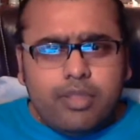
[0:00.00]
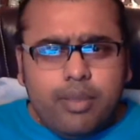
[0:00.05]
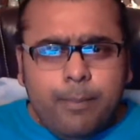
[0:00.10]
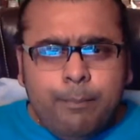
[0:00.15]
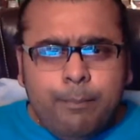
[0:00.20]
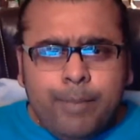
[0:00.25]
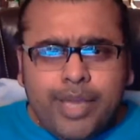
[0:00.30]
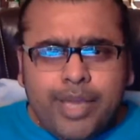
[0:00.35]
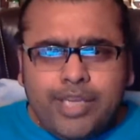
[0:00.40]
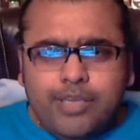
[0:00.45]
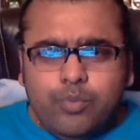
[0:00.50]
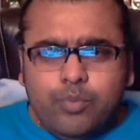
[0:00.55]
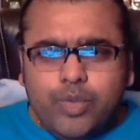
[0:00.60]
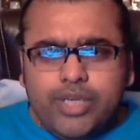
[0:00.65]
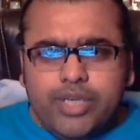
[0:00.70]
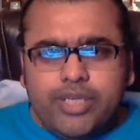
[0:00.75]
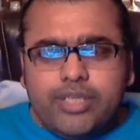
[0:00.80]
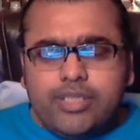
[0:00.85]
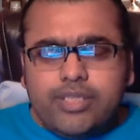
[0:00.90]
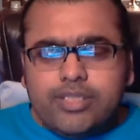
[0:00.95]
Many
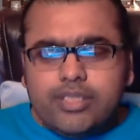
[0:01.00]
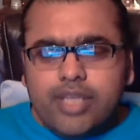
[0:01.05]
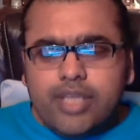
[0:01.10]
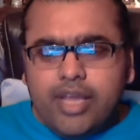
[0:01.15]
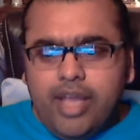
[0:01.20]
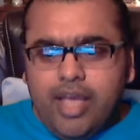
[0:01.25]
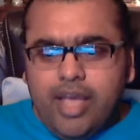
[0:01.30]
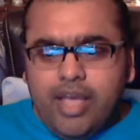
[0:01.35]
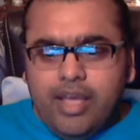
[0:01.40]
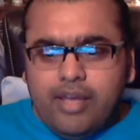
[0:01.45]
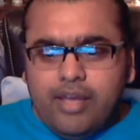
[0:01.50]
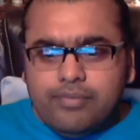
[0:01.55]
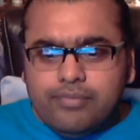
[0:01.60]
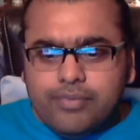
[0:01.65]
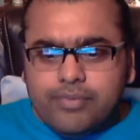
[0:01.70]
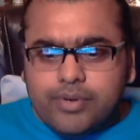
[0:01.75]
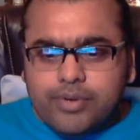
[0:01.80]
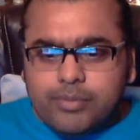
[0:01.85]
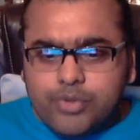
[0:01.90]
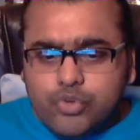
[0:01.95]
ways that I have
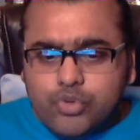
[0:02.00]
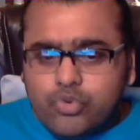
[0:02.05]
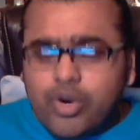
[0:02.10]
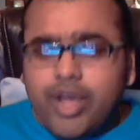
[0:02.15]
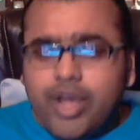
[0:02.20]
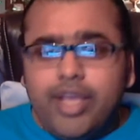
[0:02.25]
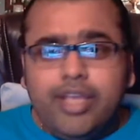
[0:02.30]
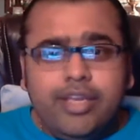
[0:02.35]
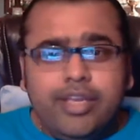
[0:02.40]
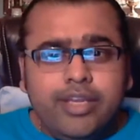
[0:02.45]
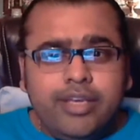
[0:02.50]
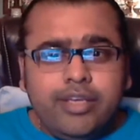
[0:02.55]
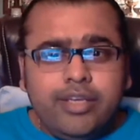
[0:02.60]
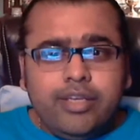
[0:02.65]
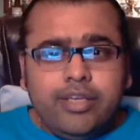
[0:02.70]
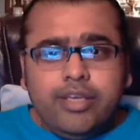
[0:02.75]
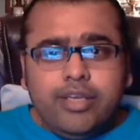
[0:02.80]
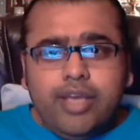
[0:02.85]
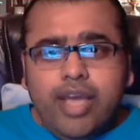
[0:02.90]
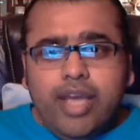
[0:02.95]
tried
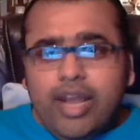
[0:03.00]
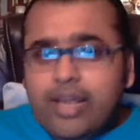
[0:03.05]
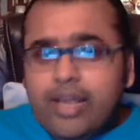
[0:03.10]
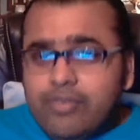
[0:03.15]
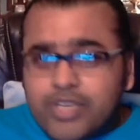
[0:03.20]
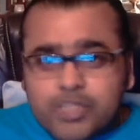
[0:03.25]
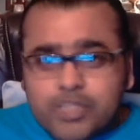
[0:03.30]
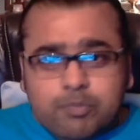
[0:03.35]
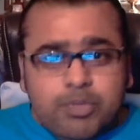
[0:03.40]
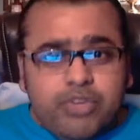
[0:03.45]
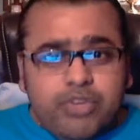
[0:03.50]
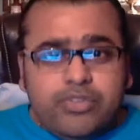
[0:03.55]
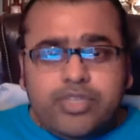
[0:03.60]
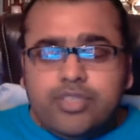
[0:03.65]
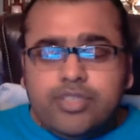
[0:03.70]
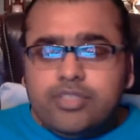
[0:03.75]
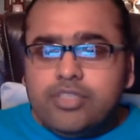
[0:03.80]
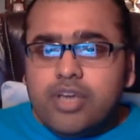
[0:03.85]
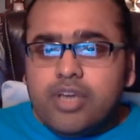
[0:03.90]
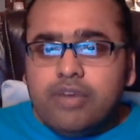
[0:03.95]
and have
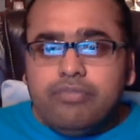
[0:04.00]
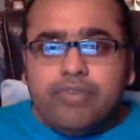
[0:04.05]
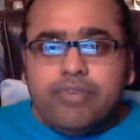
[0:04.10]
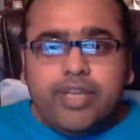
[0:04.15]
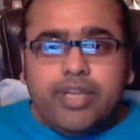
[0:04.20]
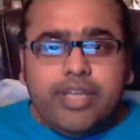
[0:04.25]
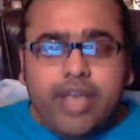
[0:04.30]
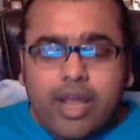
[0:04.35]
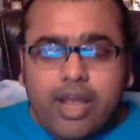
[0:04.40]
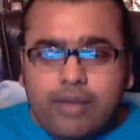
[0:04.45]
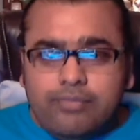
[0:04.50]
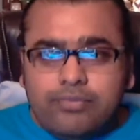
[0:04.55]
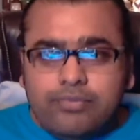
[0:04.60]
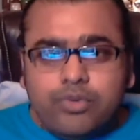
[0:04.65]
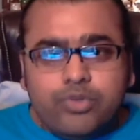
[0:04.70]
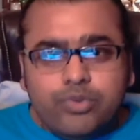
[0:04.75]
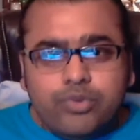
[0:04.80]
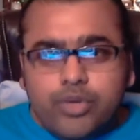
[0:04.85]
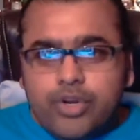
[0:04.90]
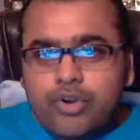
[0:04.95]
experienced are very
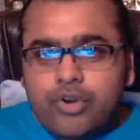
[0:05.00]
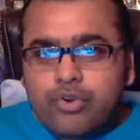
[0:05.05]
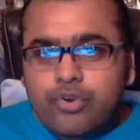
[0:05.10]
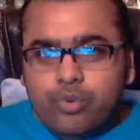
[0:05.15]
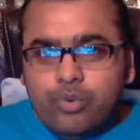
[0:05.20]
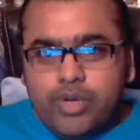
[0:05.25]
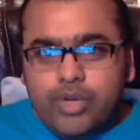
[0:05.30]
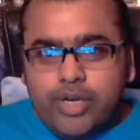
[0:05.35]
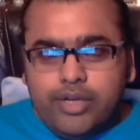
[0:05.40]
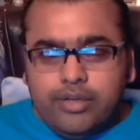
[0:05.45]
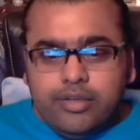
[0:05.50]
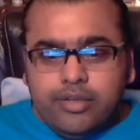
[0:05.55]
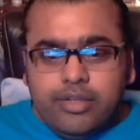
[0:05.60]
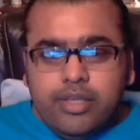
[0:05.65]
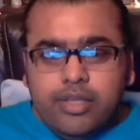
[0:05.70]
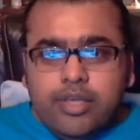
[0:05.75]
helpful to control it.